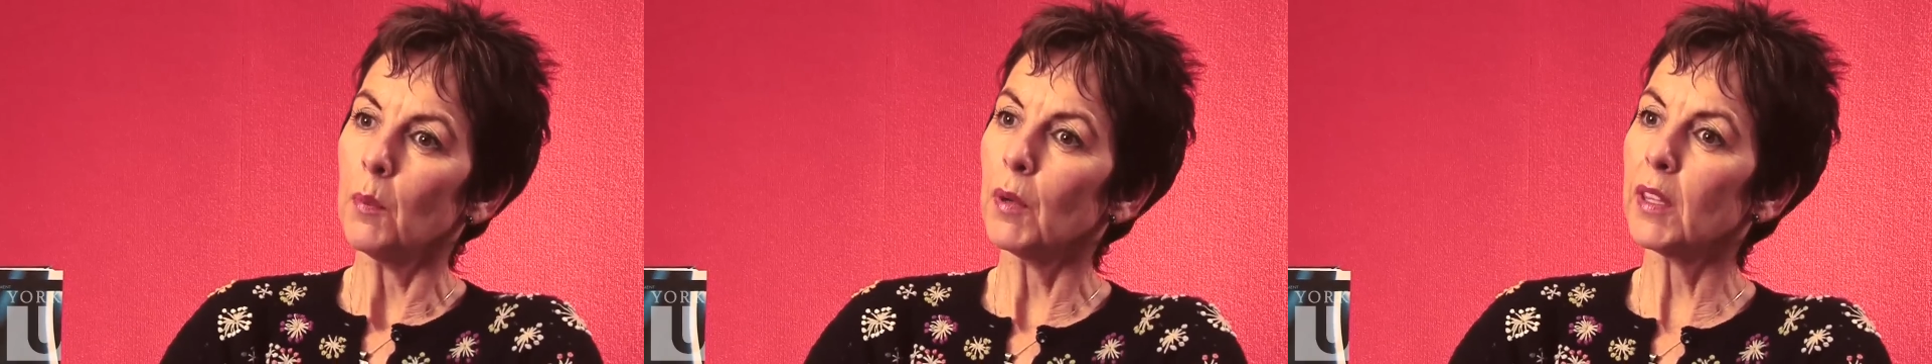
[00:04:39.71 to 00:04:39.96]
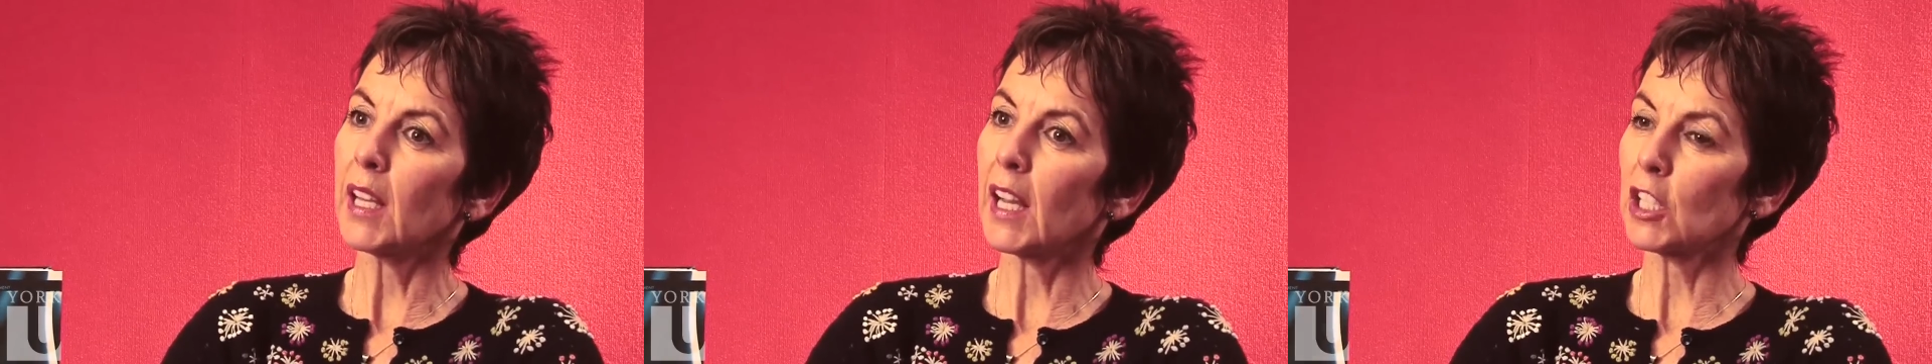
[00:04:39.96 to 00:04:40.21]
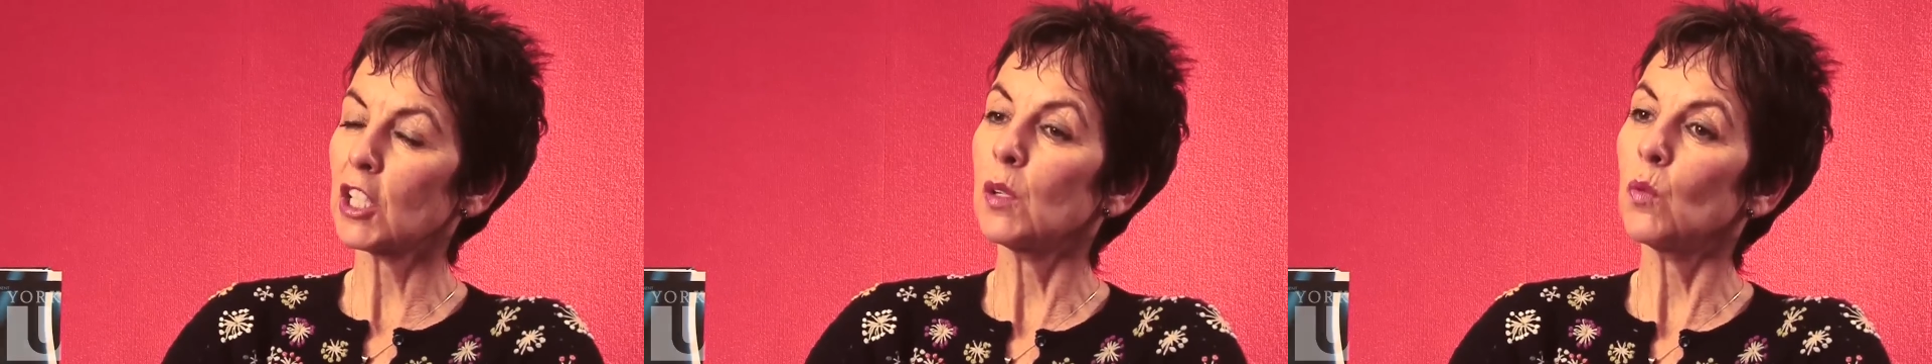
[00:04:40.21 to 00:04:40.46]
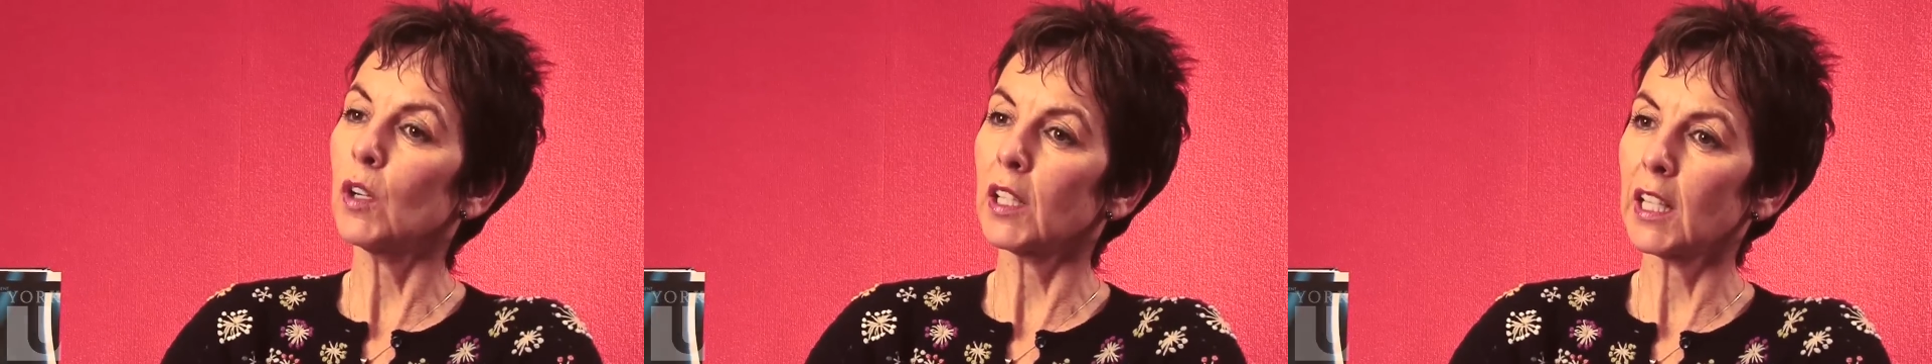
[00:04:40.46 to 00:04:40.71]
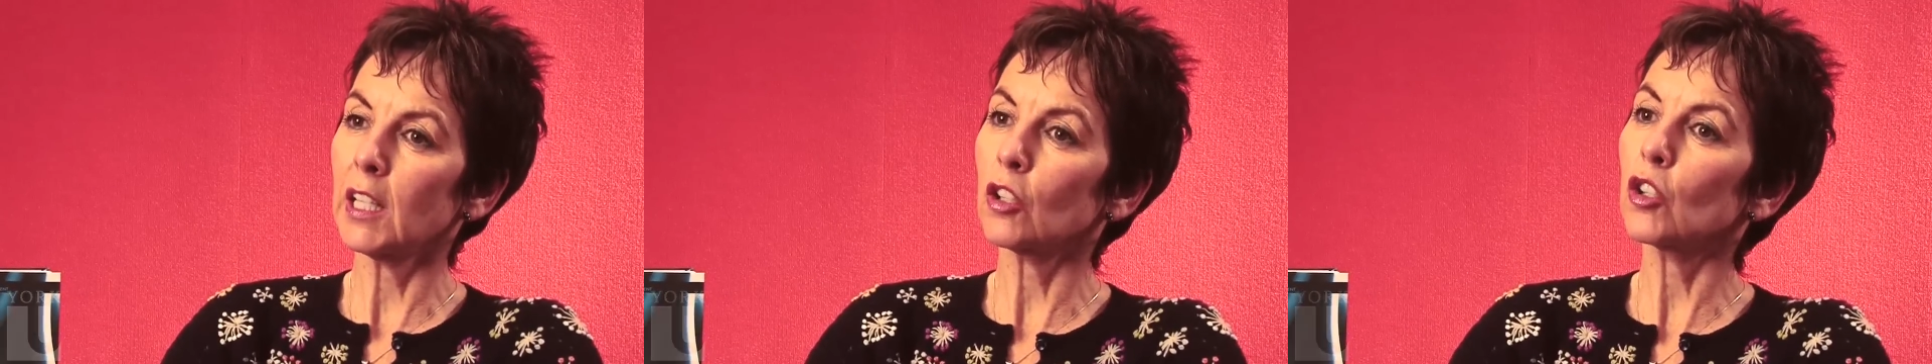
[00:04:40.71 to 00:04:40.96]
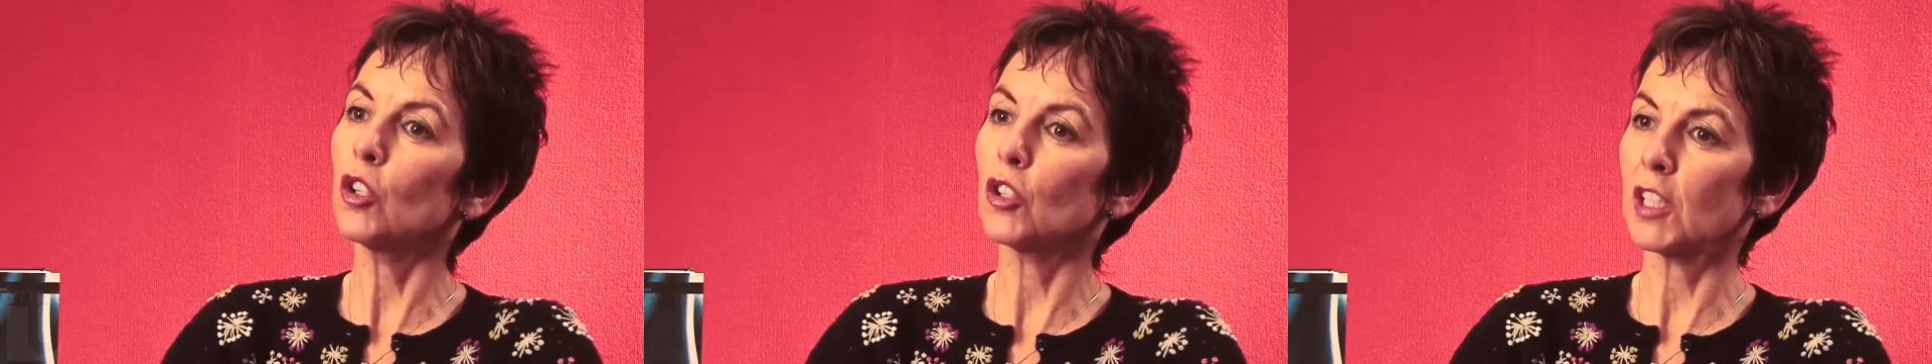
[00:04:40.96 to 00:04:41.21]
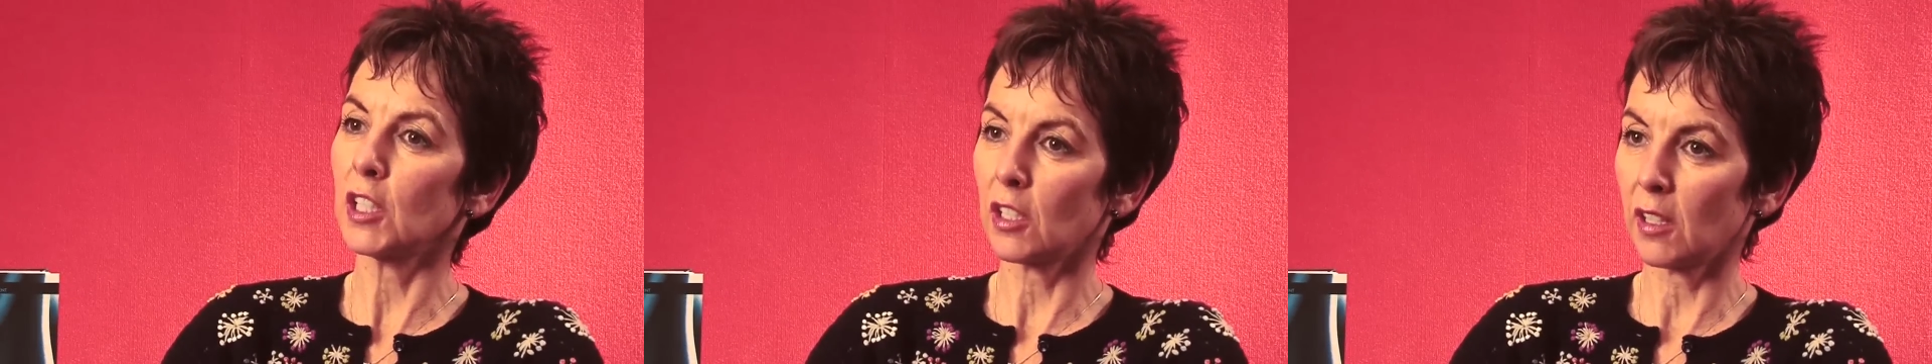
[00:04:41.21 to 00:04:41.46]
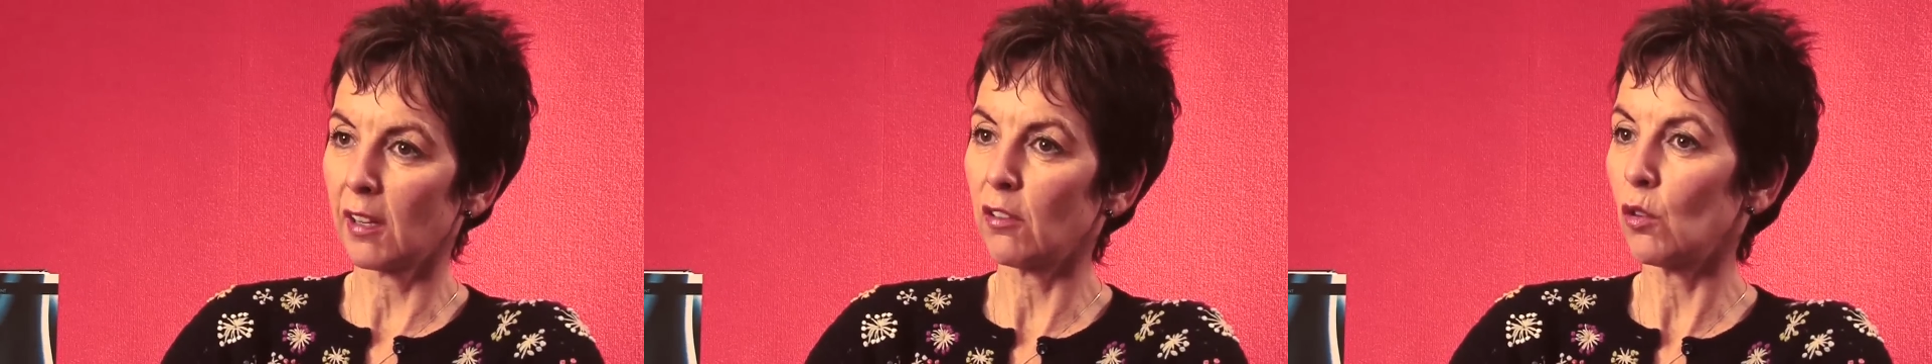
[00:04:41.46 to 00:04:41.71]
but they're actually working according
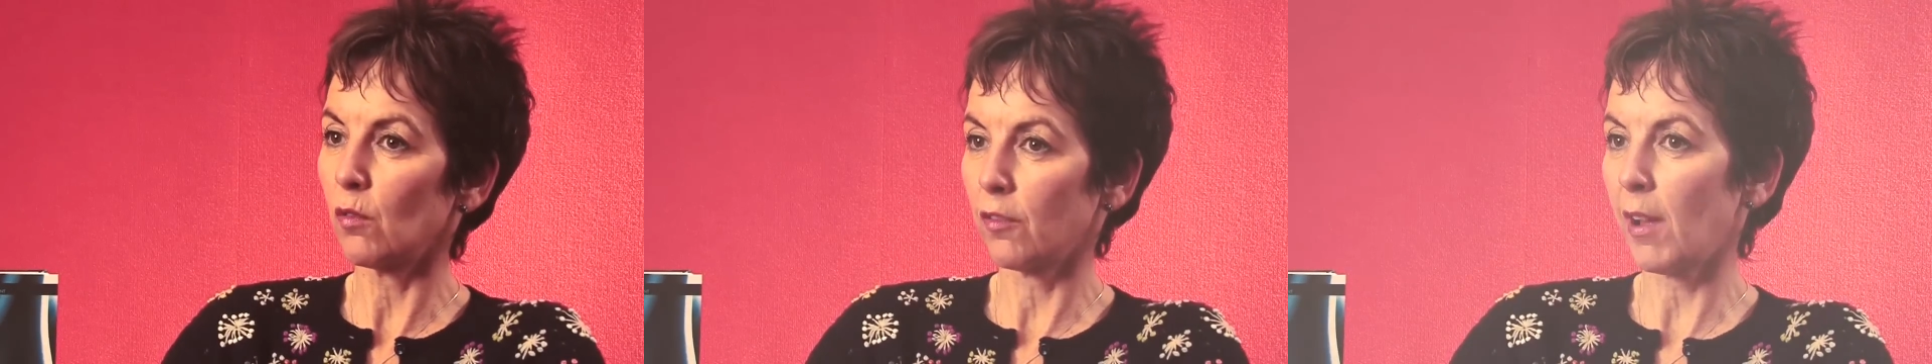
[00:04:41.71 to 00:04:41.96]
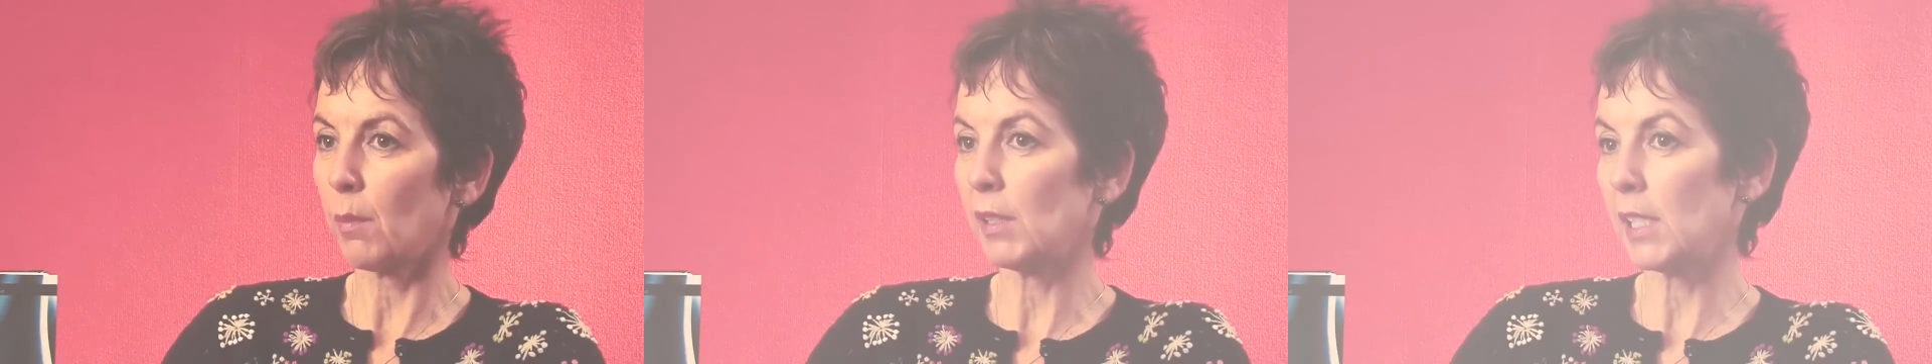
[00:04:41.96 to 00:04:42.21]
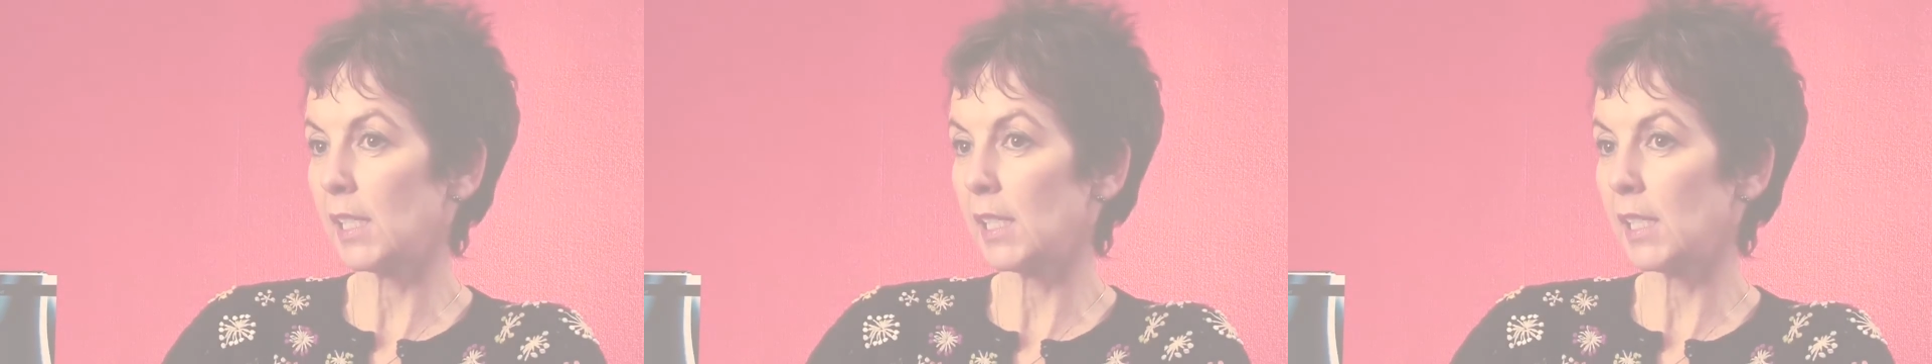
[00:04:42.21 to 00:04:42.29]
to their own family